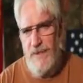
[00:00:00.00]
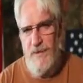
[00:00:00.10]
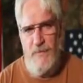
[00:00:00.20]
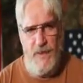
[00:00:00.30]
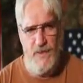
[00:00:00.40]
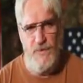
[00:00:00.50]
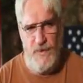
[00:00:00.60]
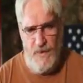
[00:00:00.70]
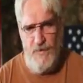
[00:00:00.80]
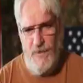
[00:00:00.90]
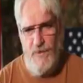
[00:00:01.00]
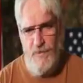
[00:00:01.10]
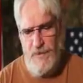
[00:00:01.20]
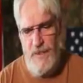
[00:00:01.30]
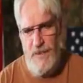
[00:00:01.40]
then because what they were doing
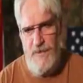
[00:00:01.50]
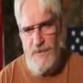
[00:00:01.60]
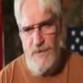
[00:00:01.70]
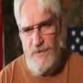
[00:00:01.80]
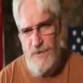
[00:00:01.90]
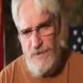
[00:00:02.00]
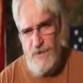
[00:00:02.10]
was taking the Social